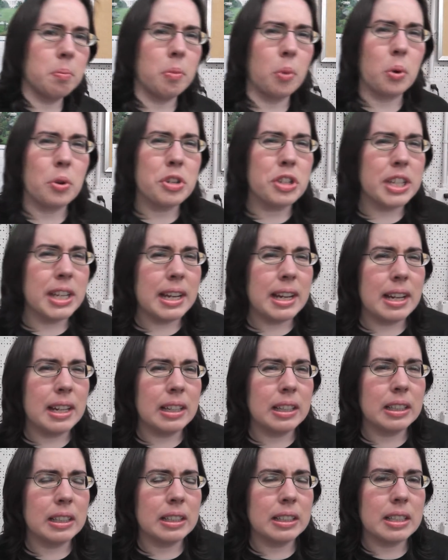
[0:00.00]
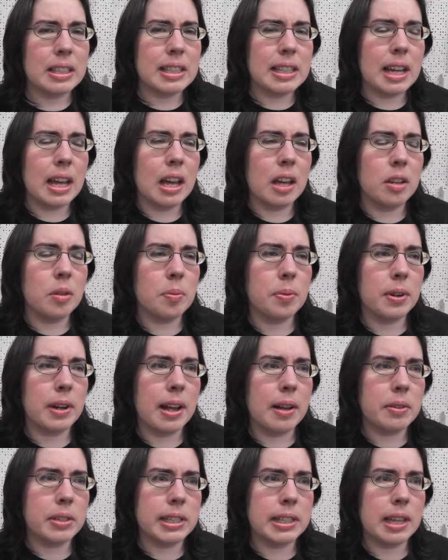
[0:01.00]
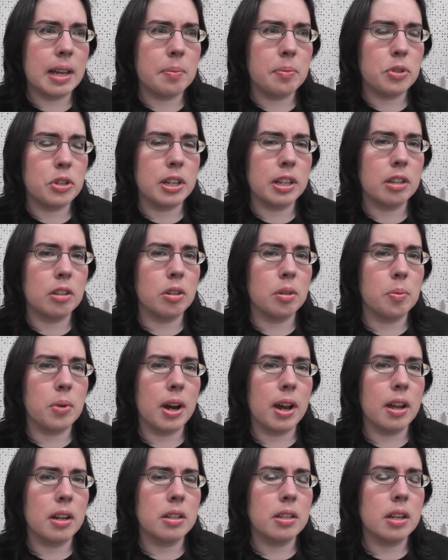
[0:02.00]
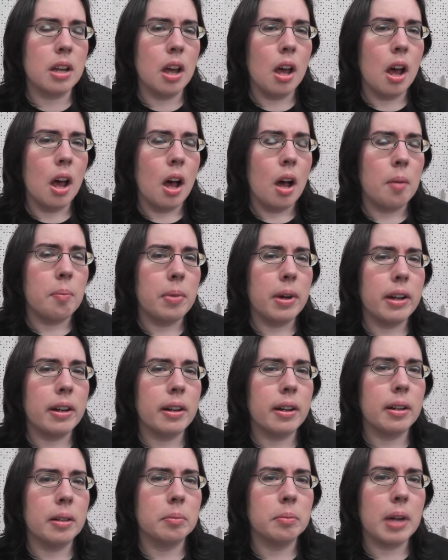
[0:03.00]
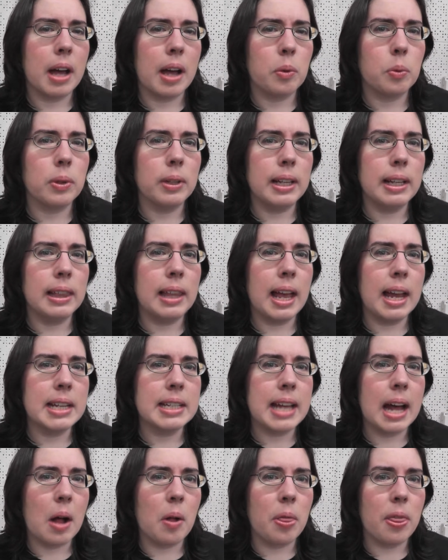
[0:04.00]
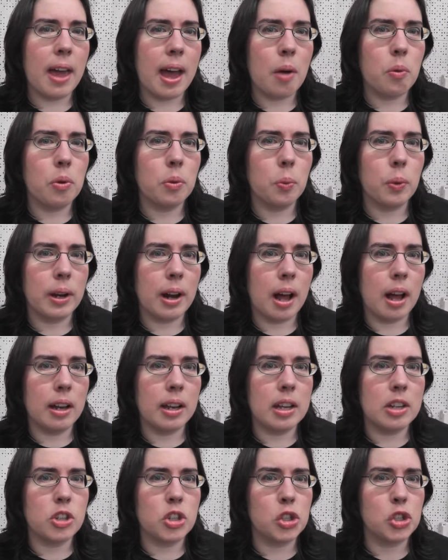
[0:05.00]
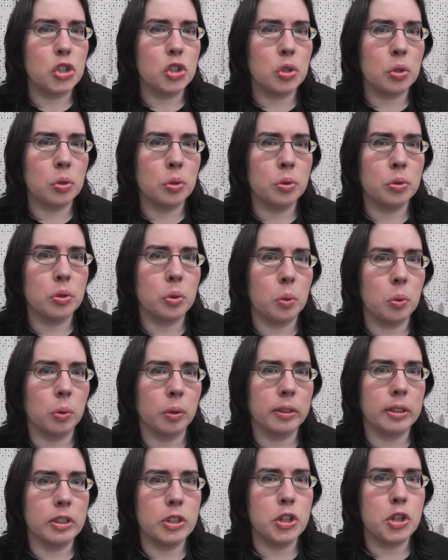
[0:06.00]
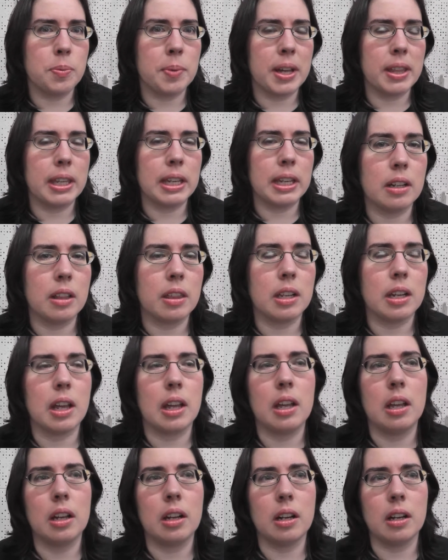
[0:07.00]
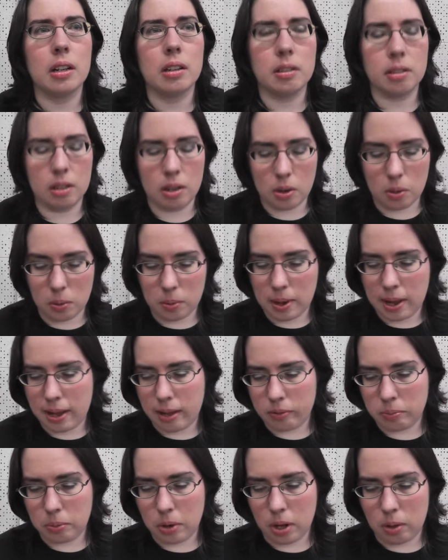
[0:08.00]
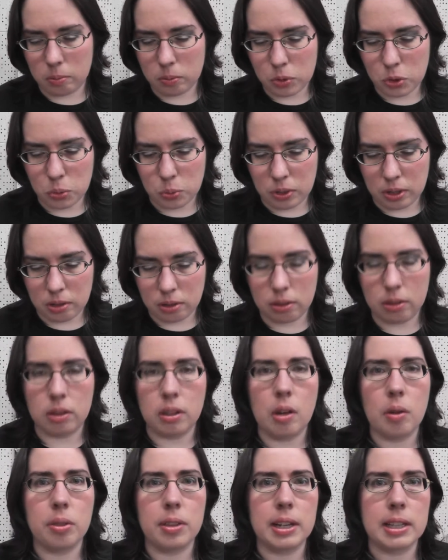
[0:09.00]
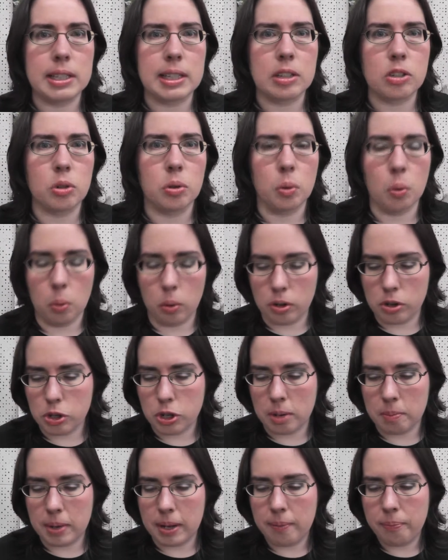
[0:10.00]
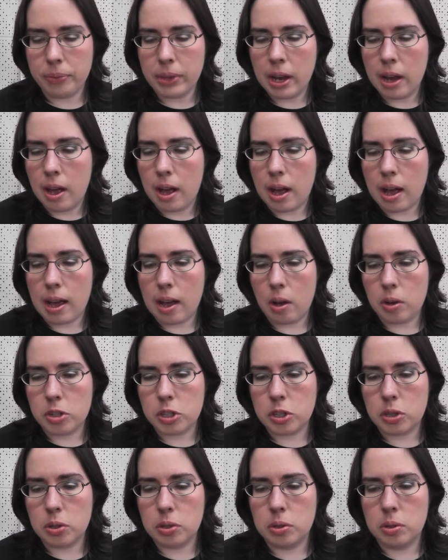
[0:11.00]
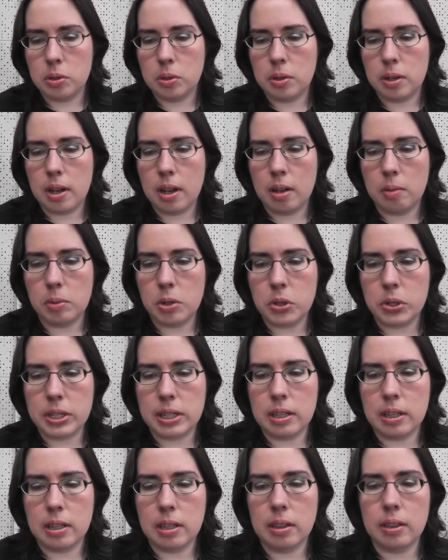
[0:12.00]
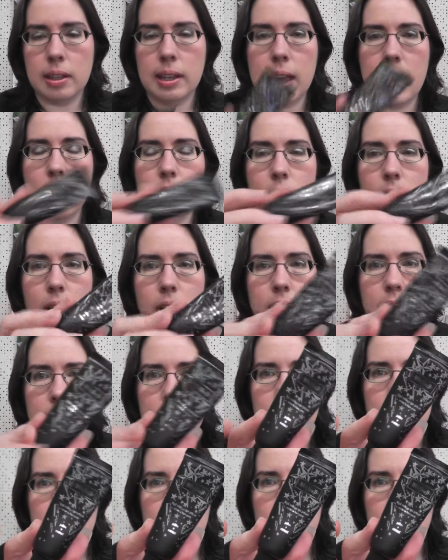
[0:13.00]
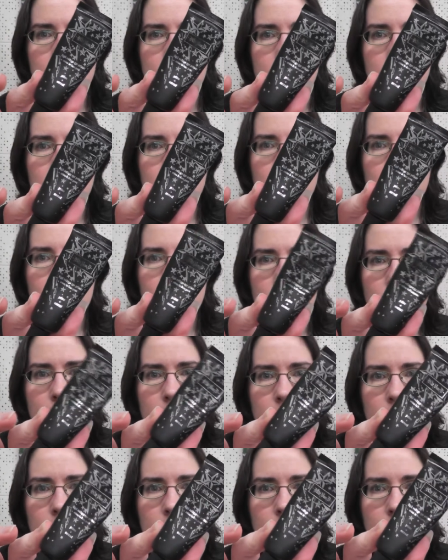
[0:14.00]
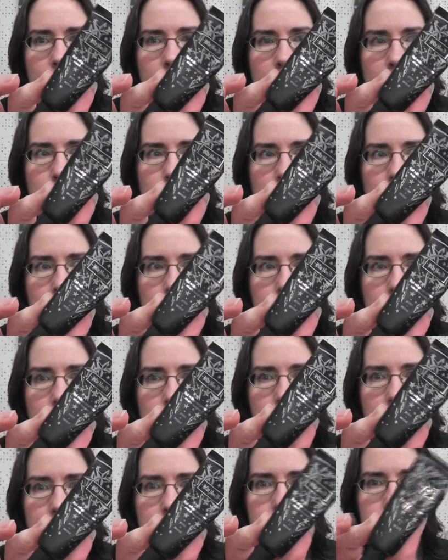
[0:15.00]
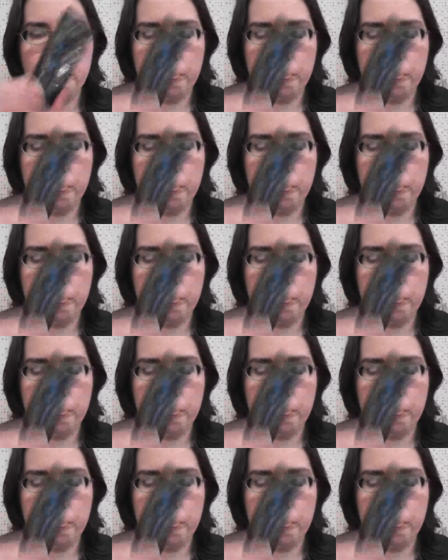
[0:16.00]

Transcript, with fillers: Orsia? Is that how you pronounce that particular brand? But um, I really liked how that one went on. It just turned orange by of the day. And, you know, I have problems with, you know, things that turn orange on me. I also am using the Kat Von D eyeshadow primer